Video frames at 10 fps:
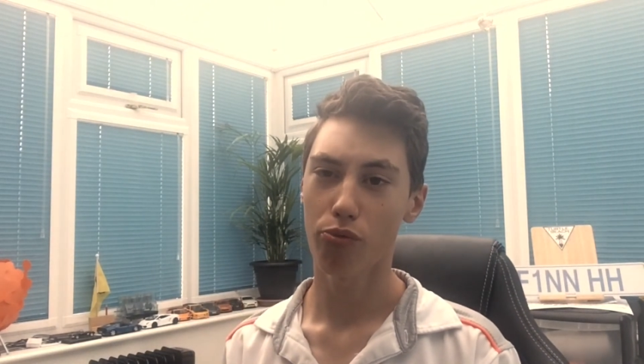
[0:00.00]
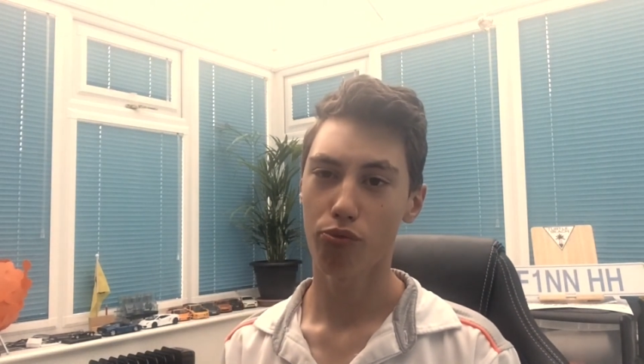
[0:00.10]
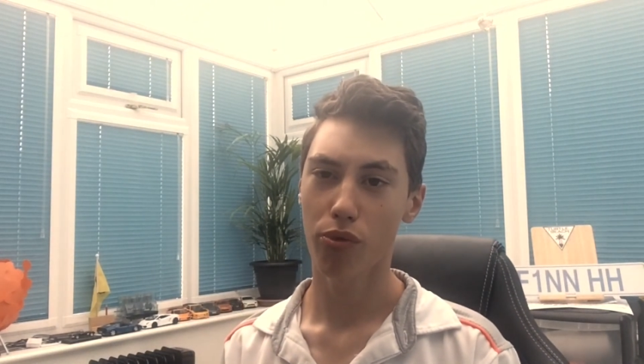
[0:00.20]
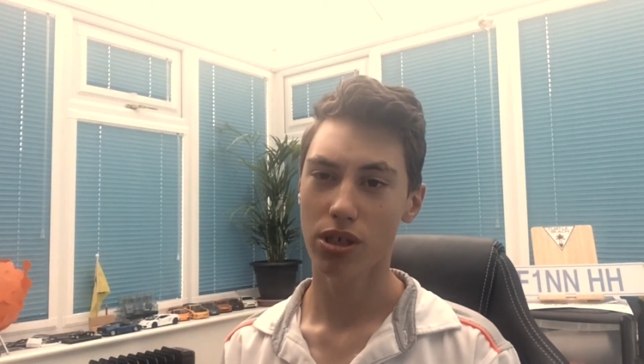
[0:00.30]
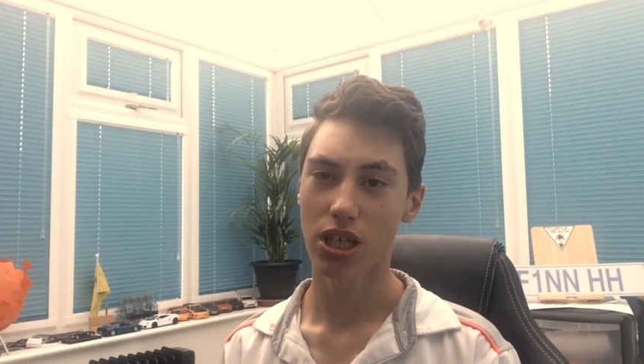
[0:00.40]

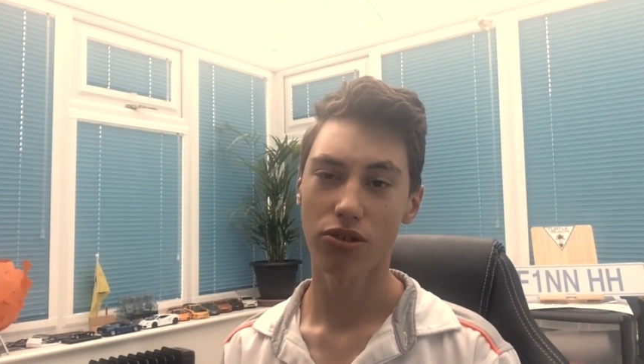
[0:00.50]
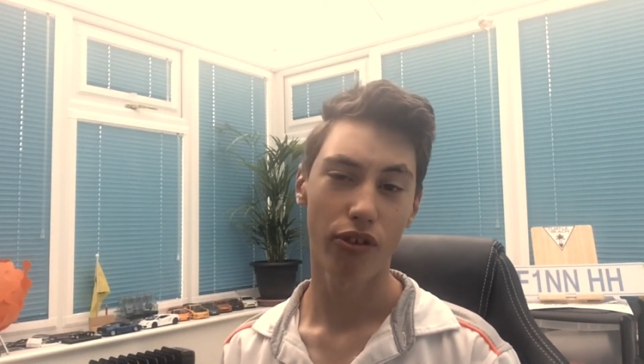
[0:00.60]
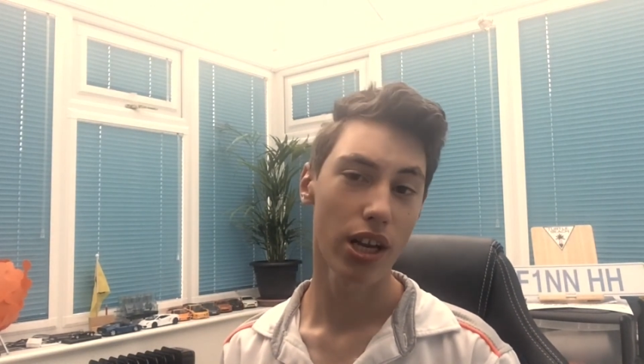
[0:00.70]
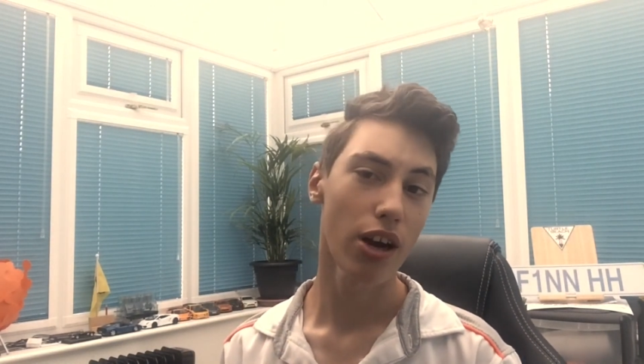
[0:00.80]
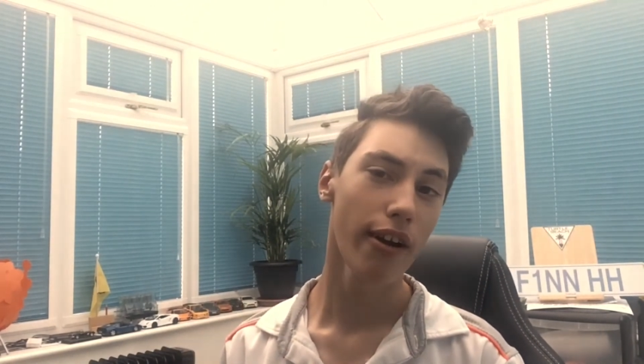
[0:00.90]
watching this
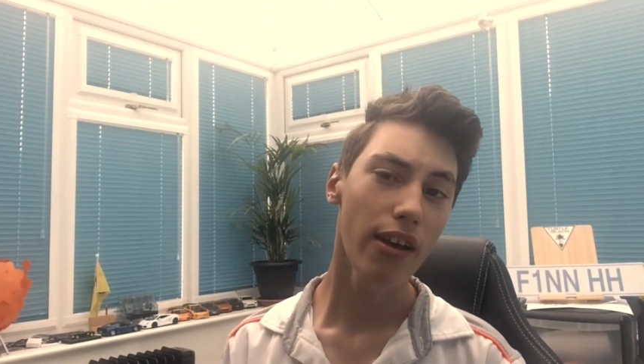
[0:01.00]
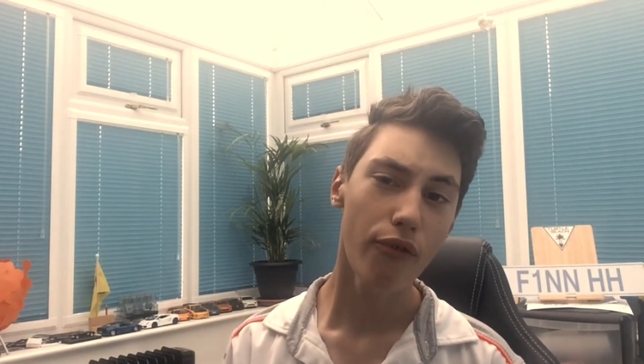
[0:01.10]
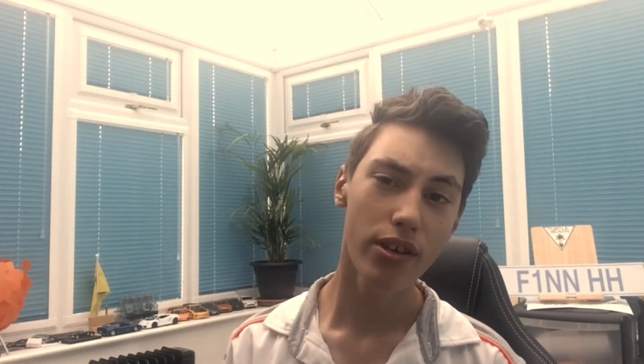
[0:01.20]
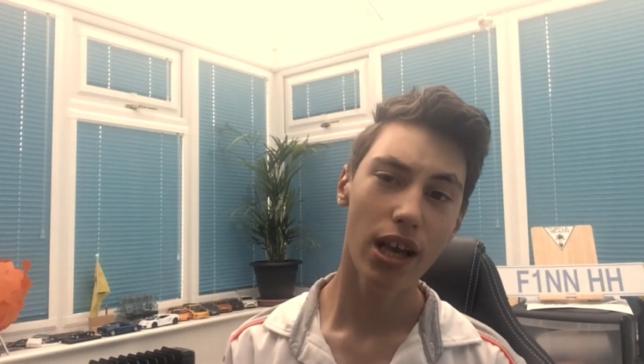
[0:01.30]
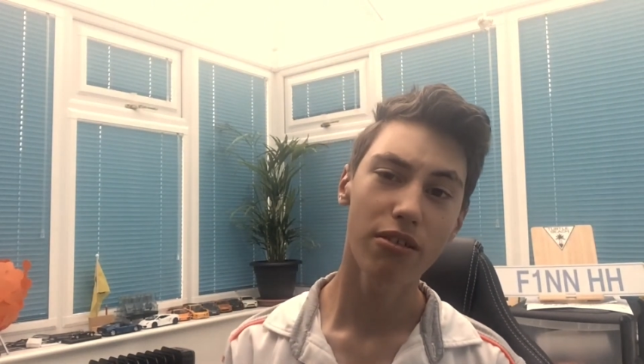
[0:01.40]
video. If
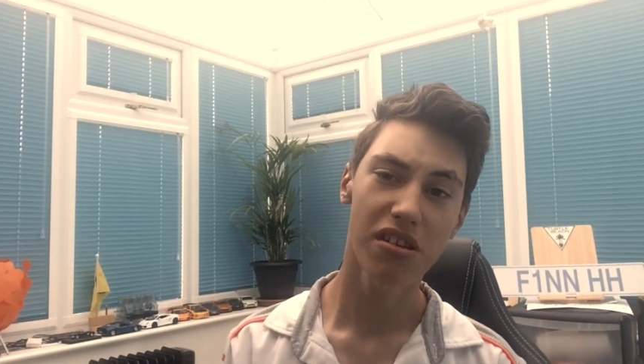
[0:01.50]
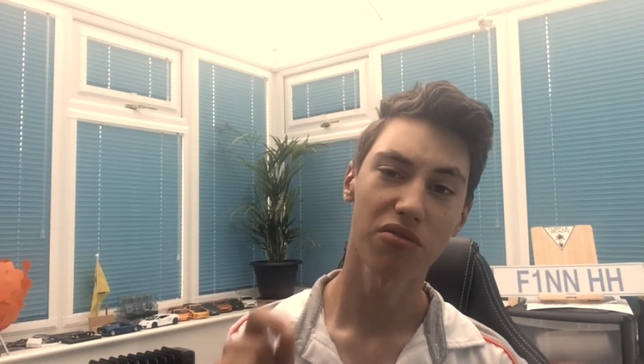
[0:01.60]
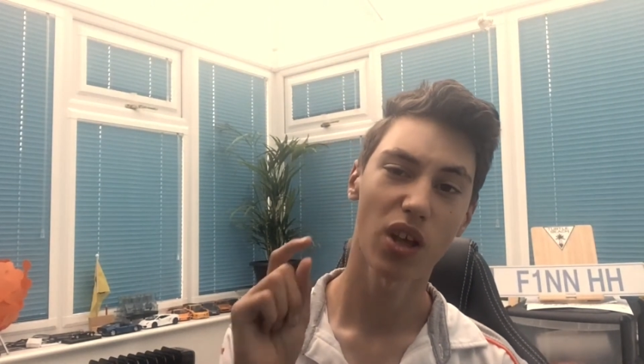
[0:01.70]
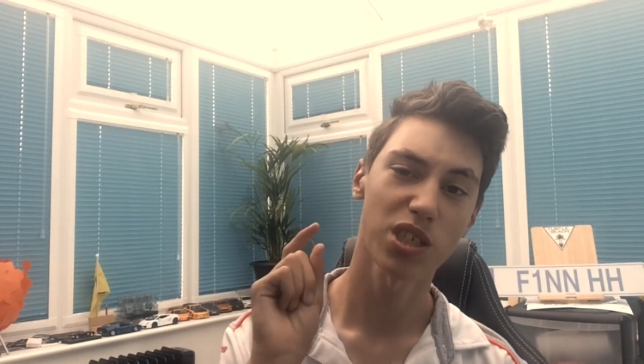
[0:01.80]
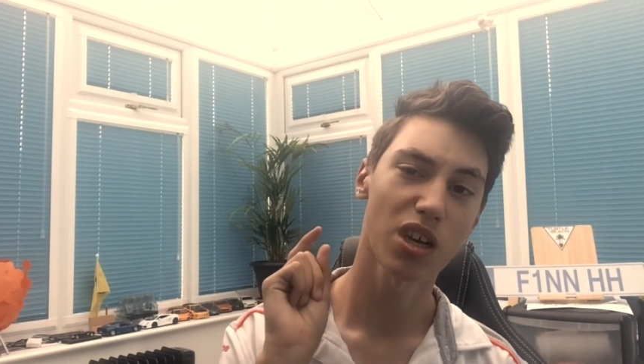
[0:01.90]
you did,
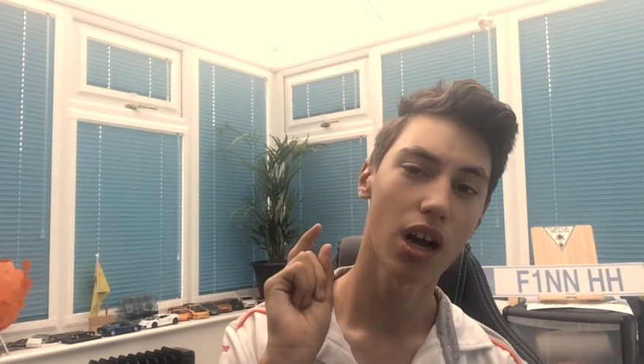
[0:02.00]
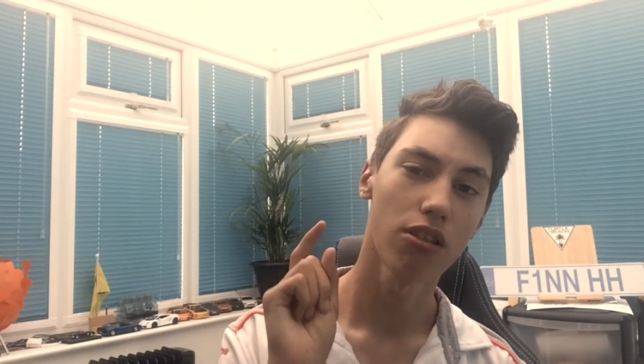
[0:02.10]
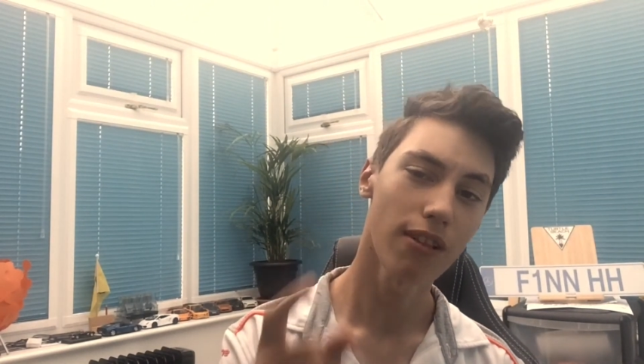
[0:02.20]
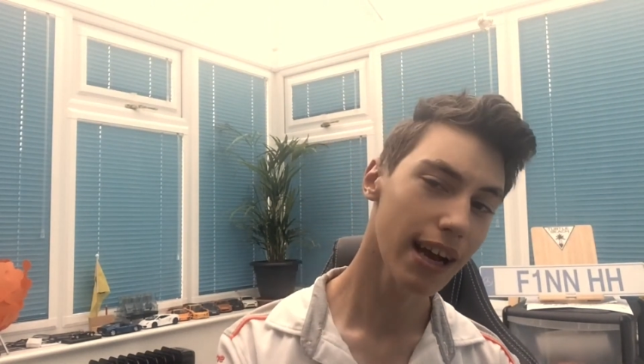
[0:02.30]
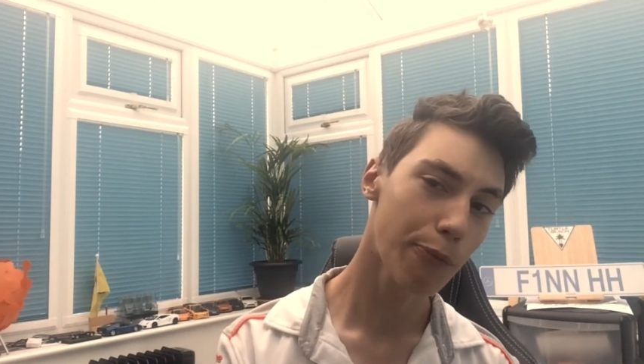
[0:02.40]
smash that
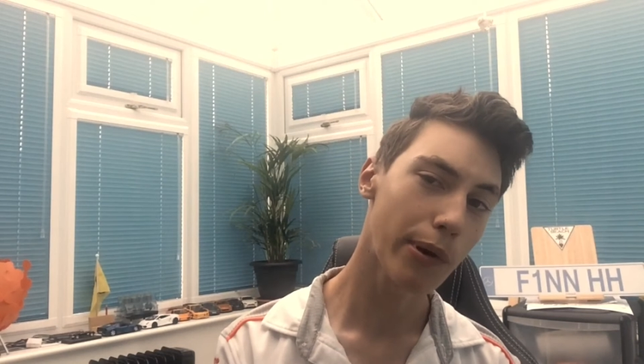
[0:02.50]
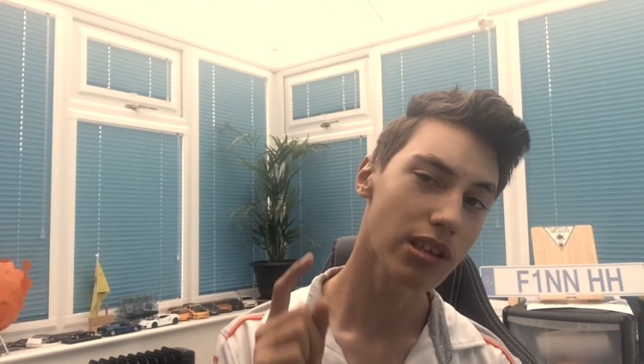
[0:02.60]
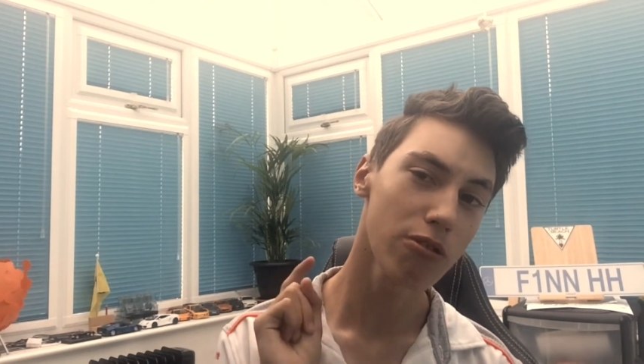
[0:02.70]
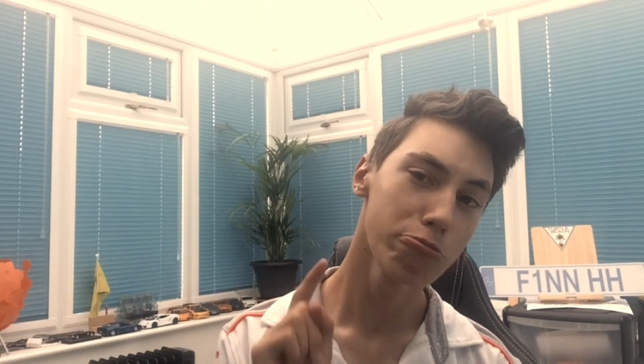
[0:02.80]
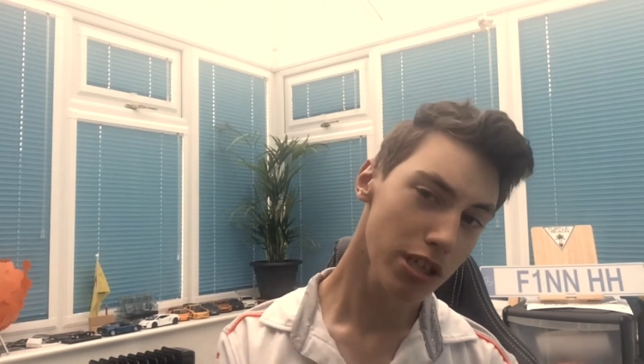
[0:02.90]
like button,